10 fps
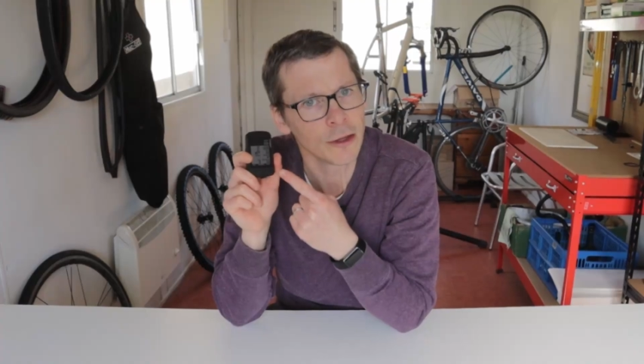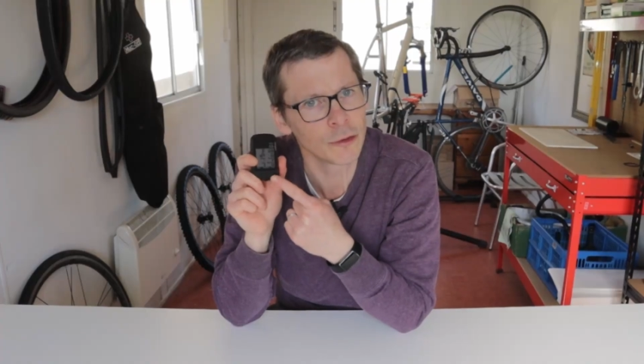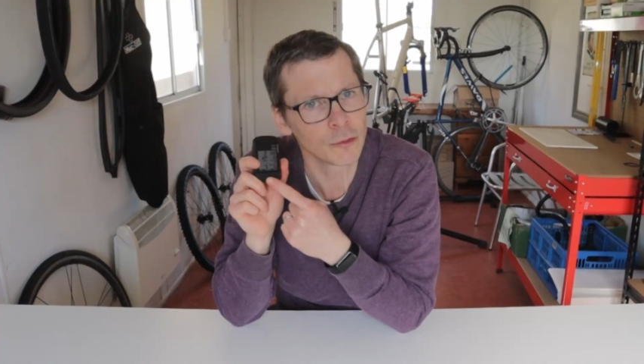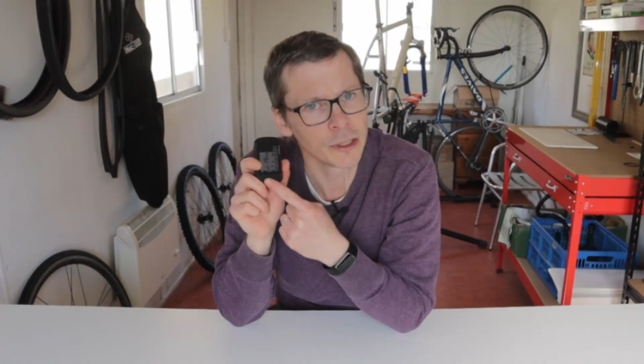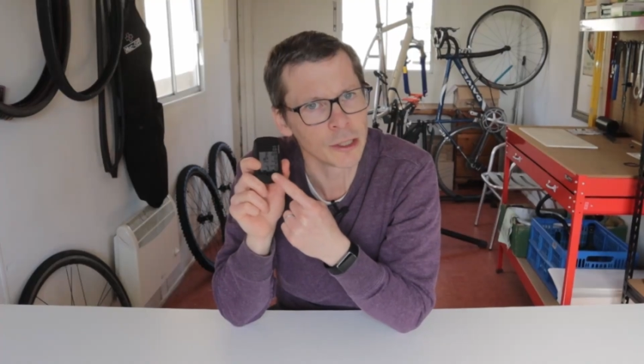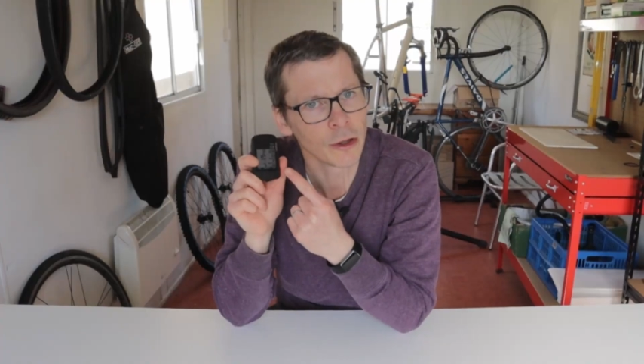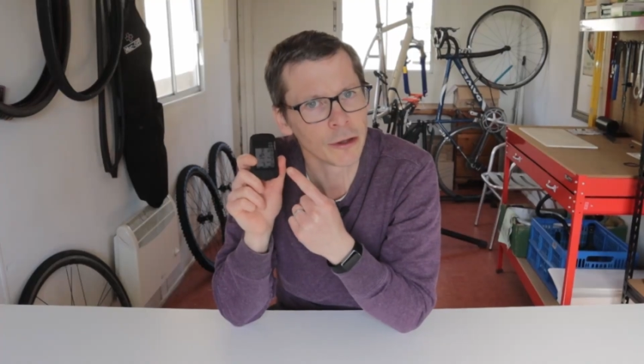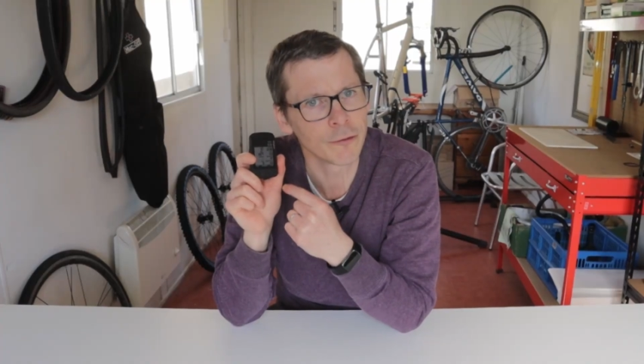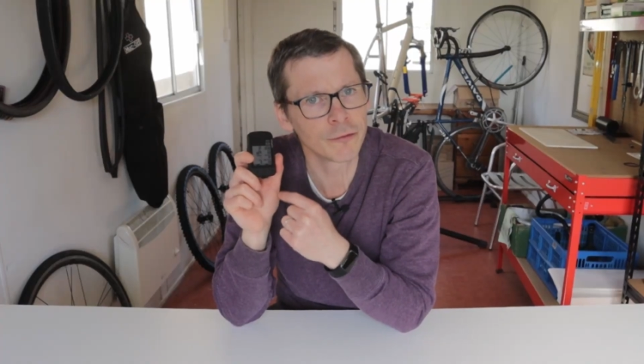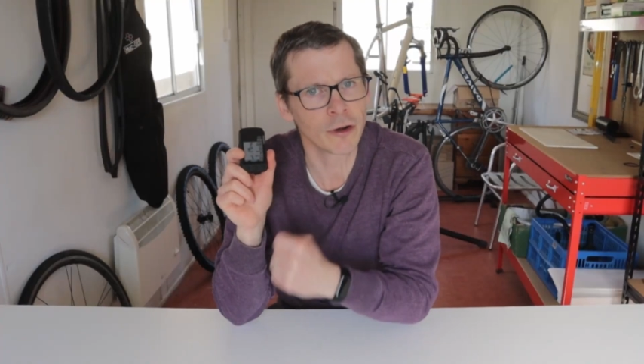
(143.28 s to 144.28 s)
the 3 on
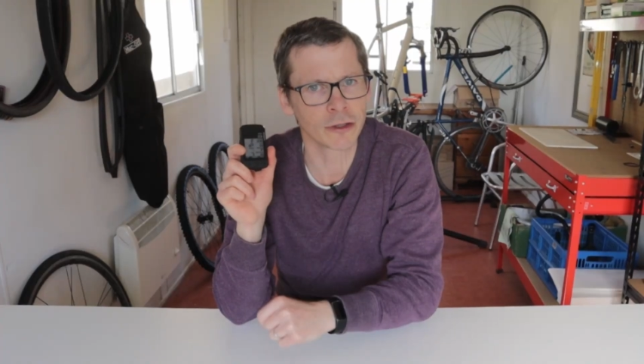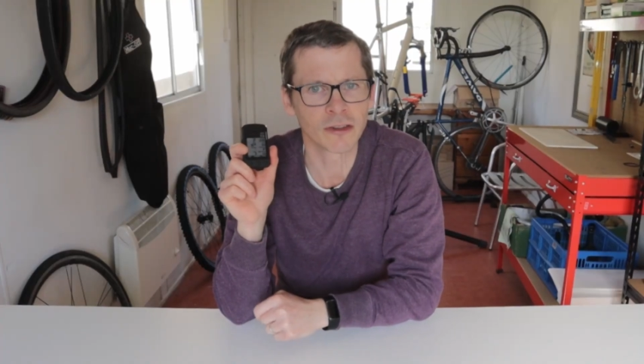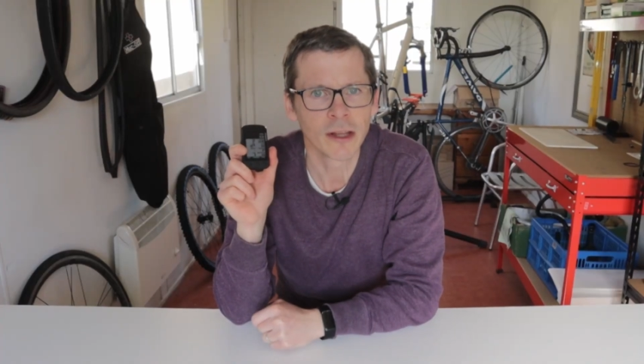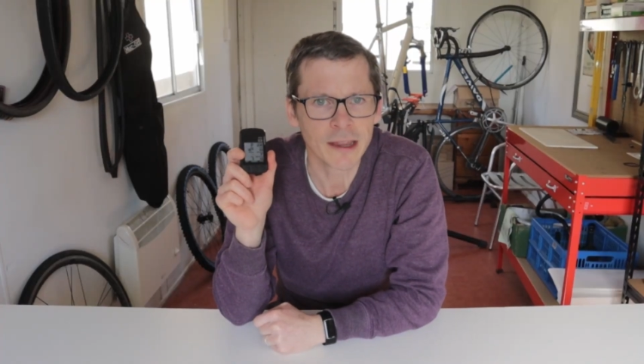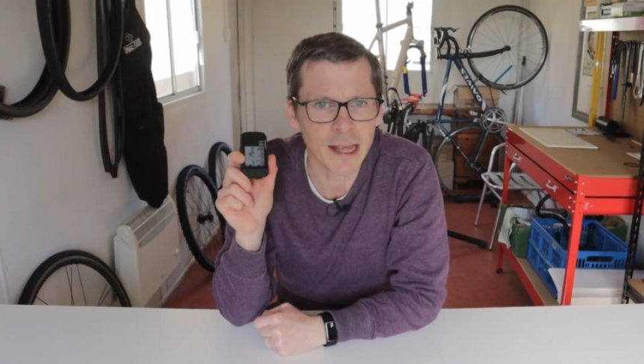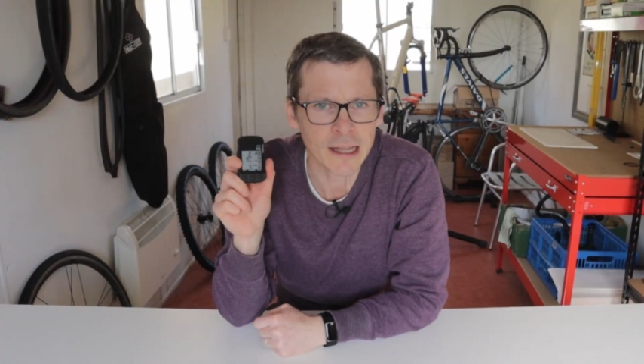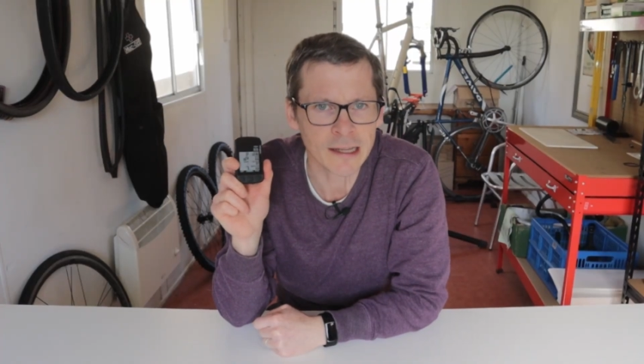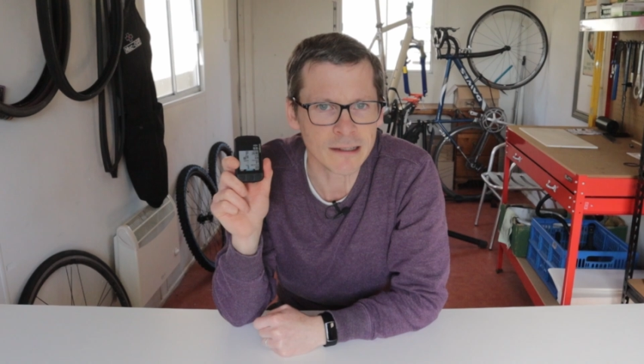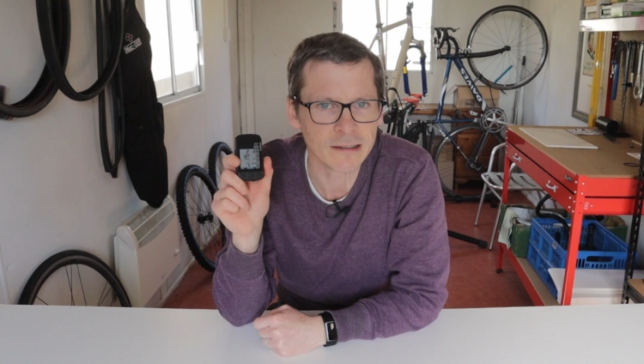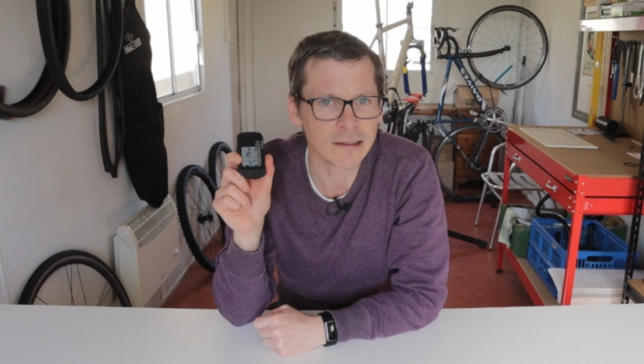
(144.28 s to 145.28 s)
the front. They're
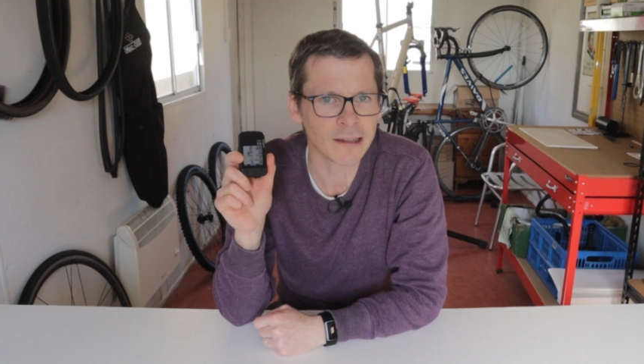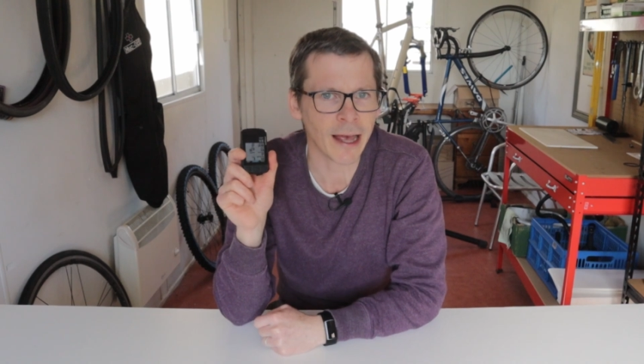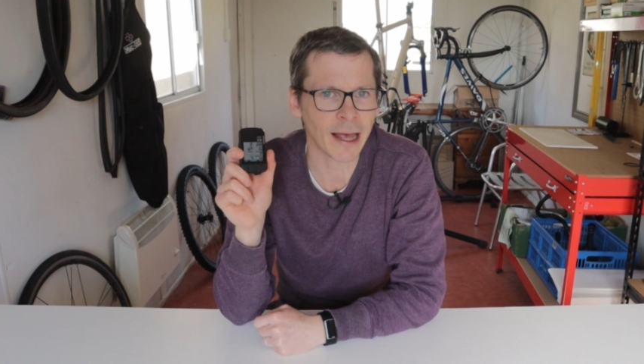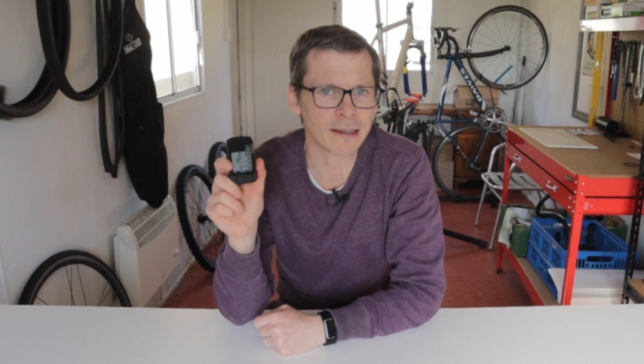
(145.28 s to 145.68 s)
easy to